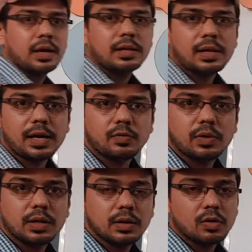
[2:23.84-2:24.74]
that
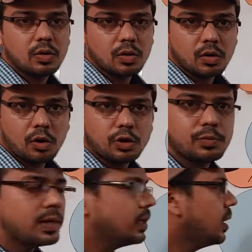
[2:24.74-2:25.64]
will
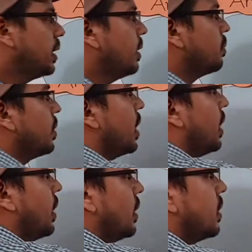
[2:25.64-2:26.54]
automatically
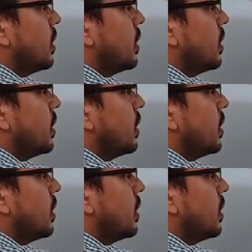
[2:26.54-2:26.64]
imply